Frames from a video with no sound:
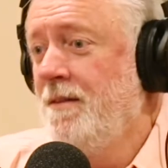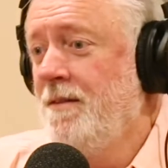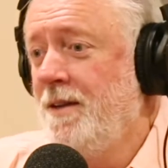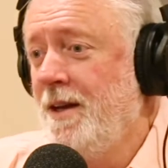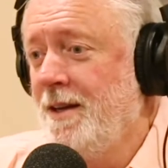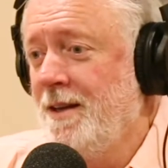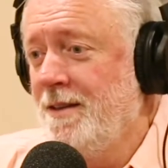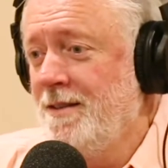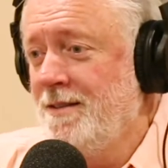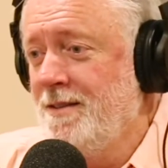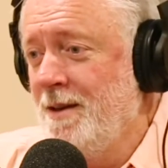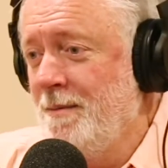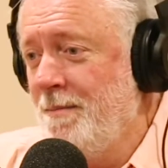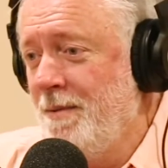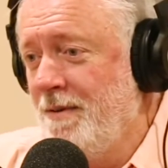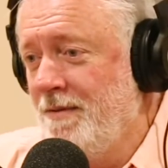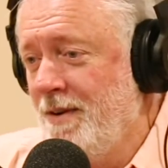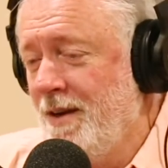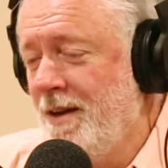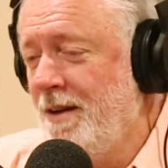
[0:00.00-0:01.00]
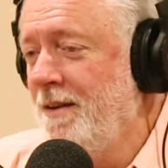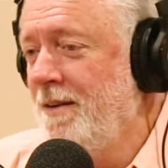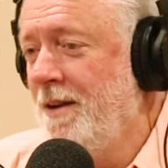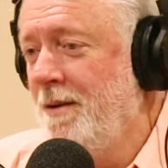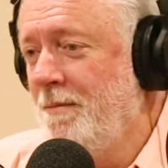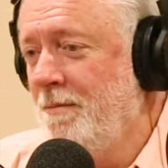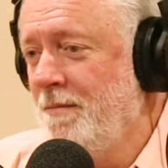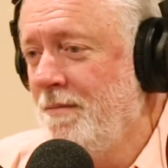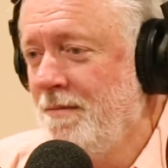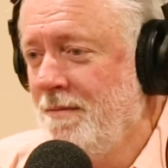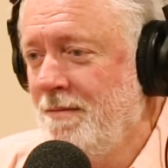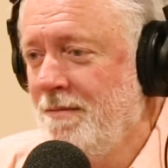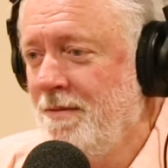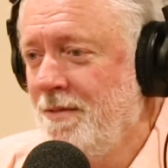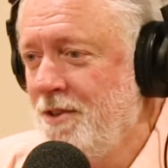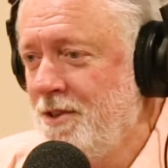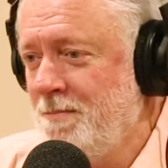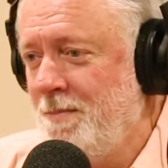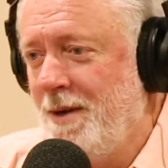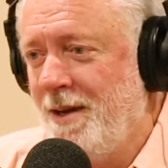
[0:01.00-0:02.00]
take a sip of it and then
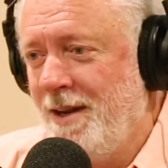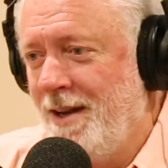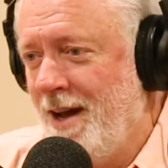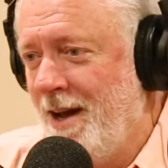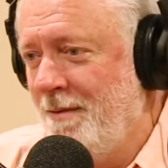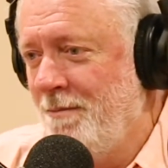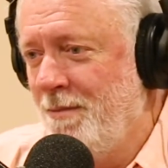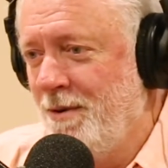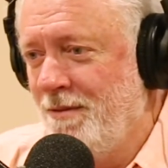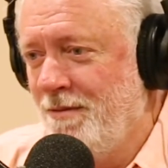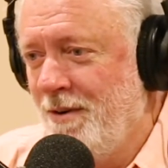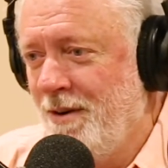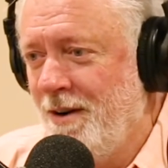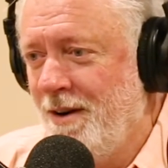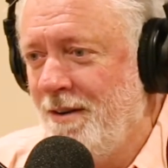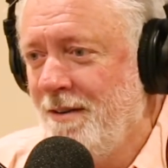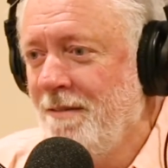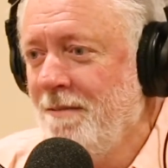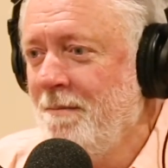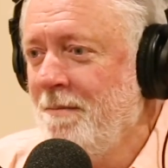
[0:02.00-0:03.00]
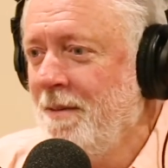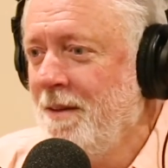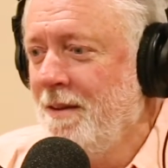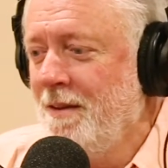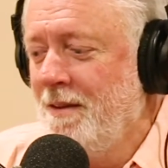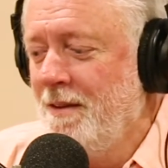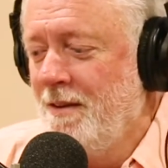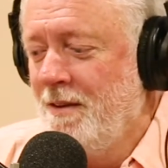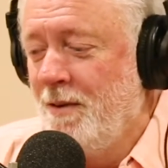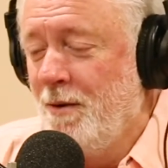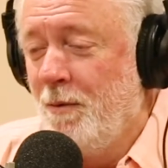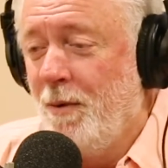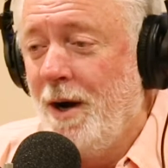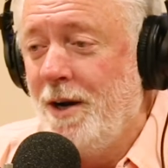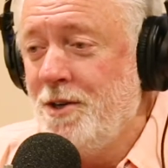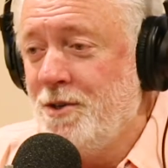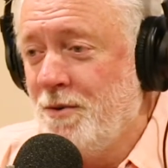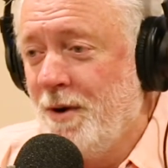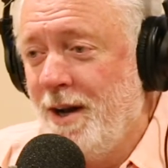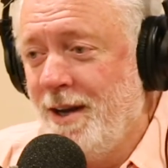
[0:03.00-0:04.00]
spit it out and move on. Well,
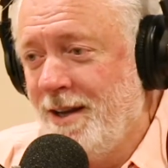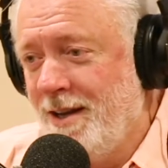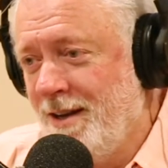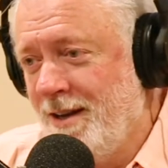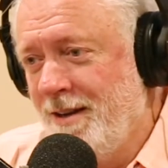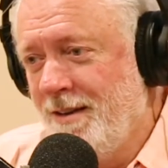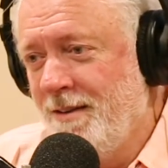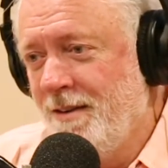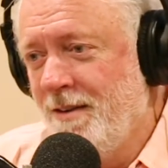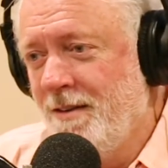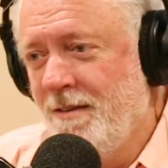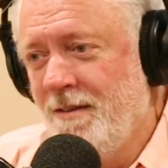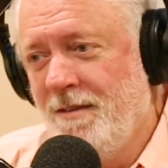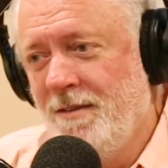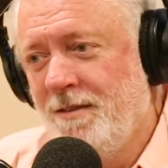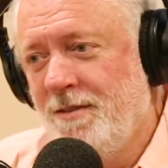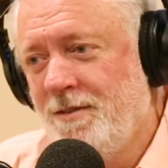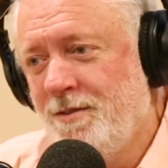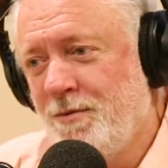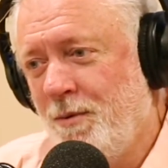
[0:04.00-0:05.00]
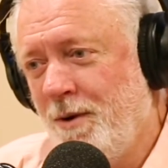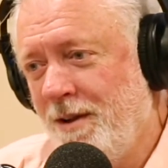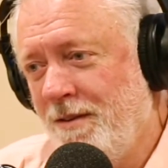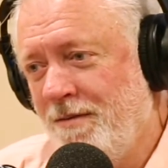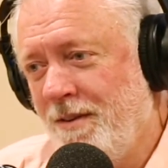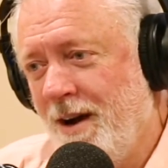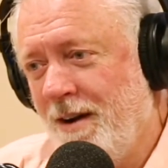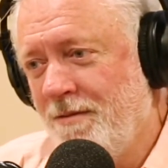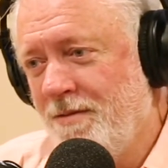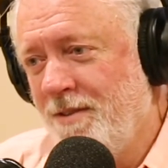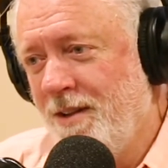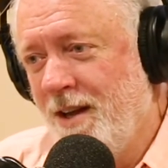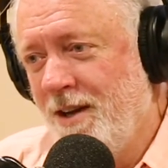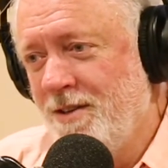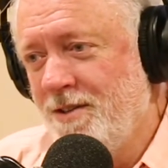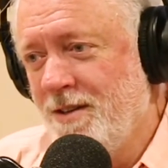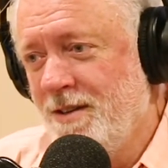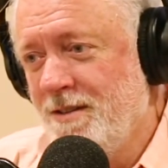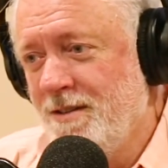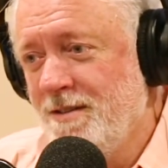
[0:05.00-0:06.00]
I drank it at 25
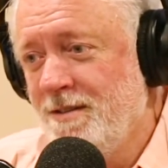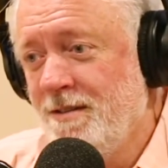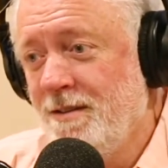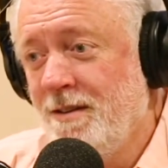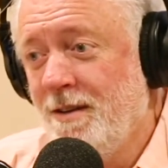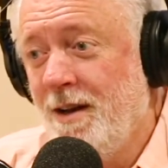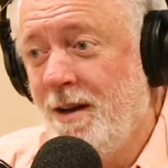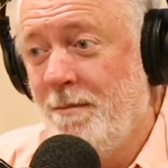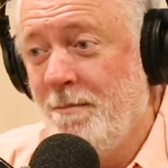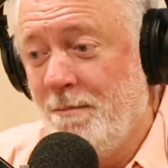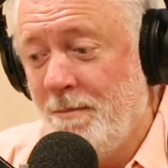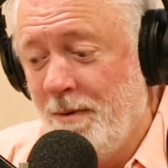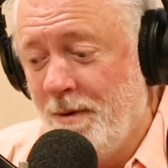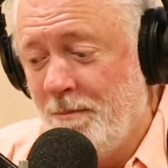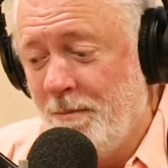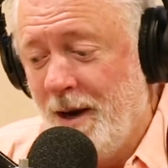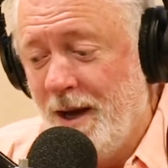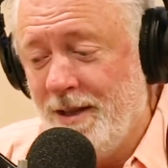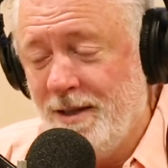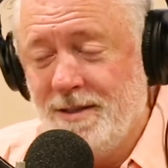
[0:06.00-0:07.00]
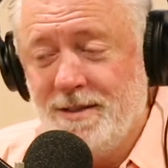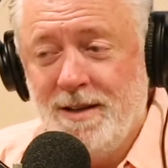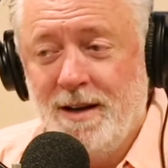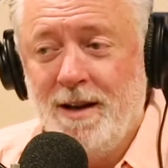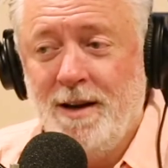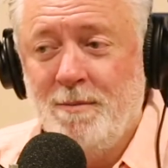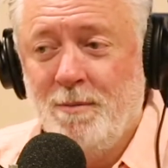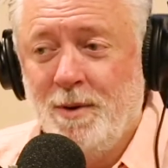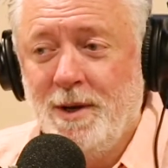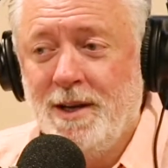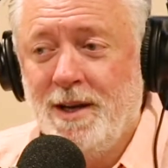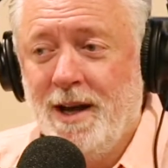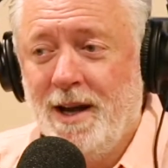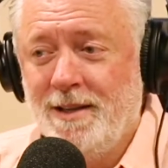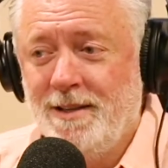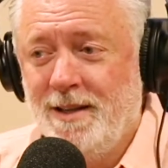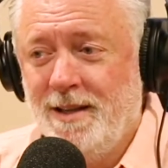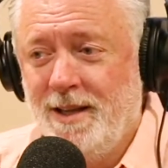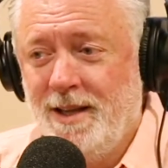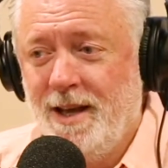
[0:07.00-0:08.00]
stations, and by the time we
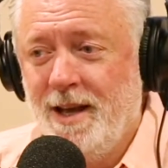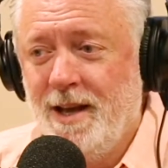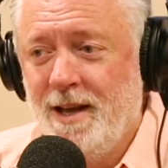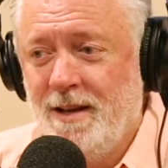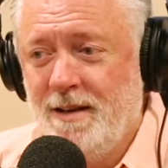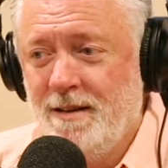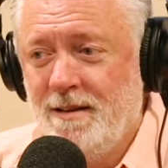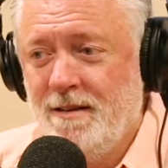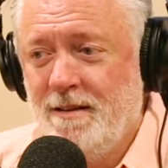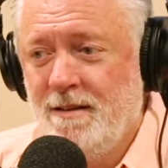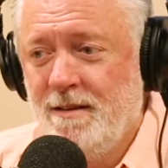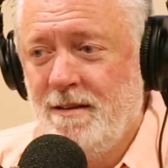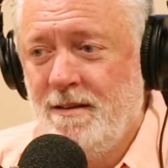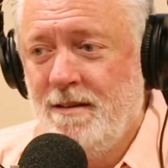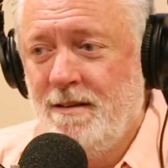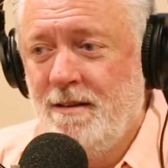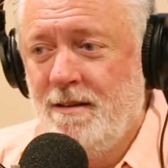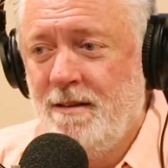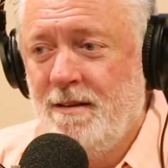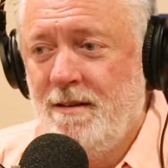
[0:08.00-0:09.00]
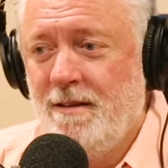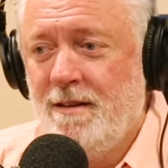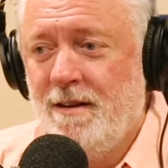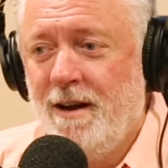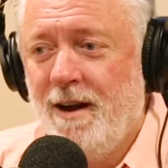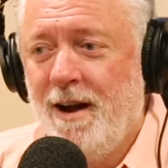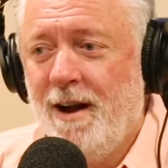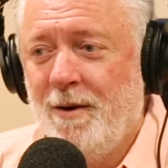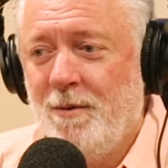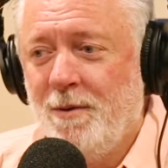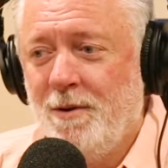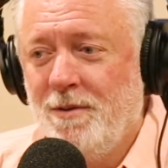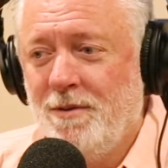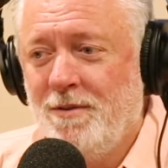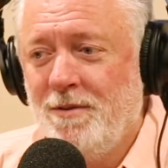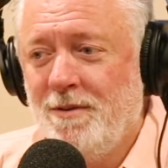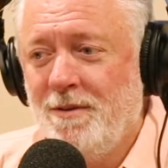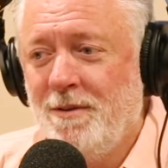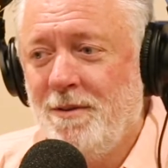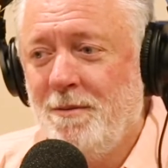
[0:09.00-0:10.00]
got to the end, I
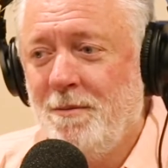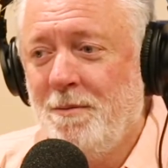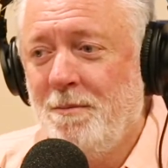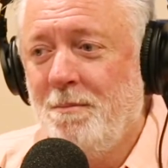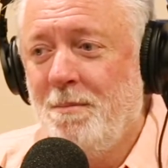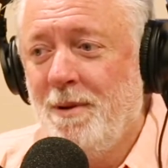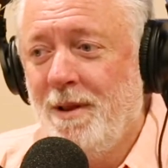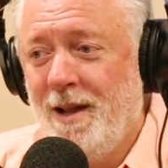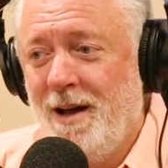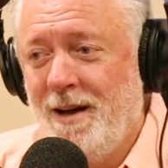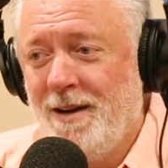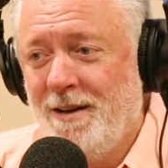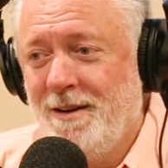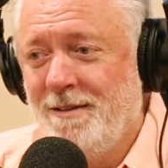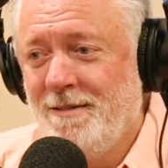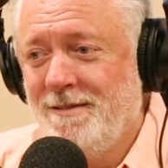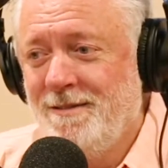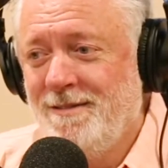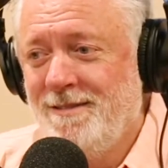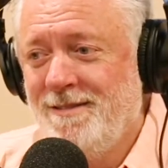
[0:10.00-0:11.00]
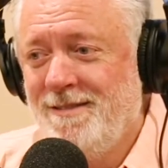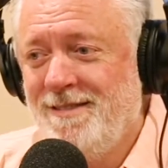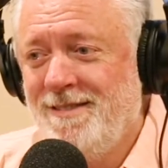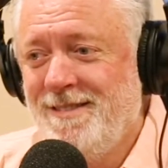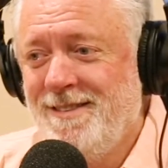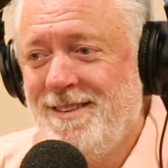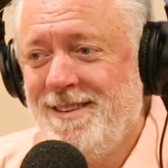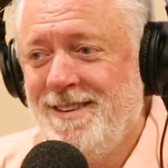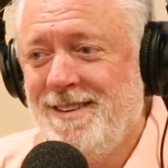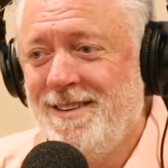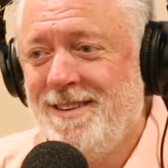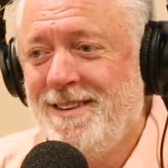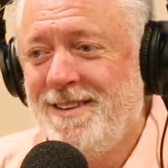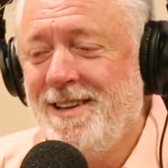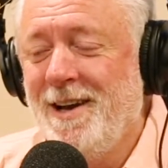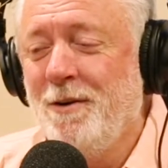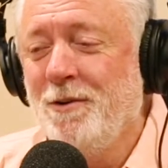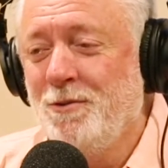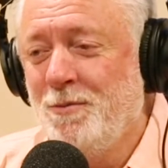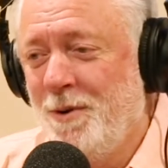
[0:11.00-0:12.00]
was a blotto.
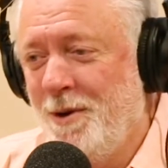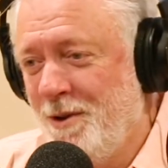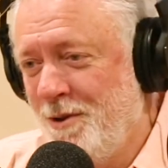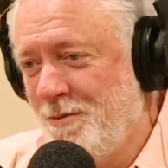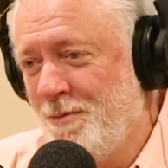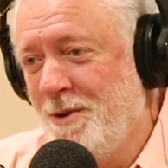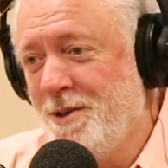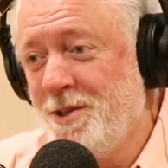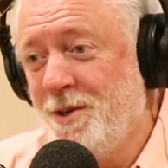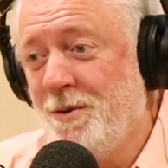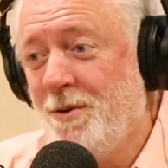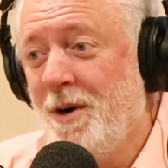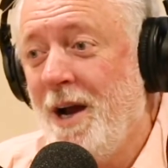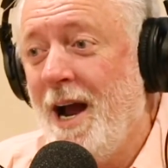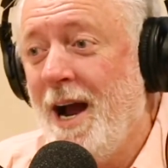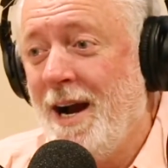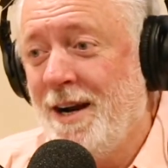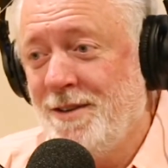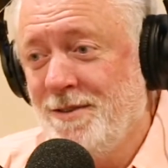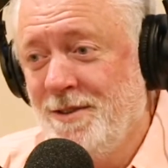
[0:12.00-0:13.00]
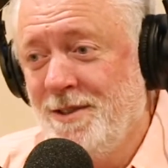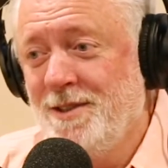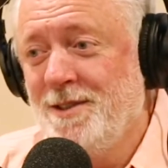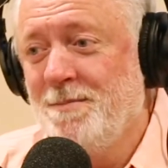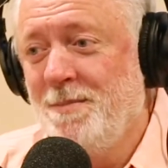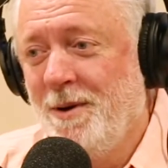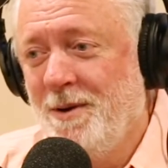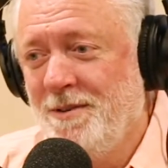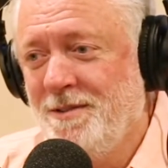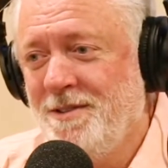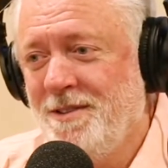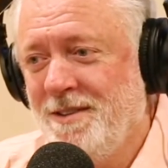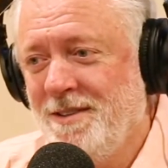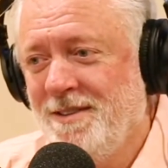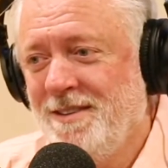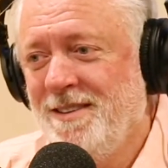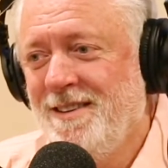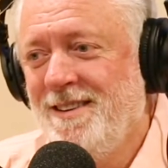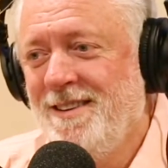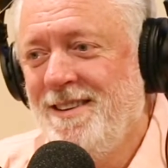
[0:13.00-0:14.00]
That was one of those ones you were actually supposed to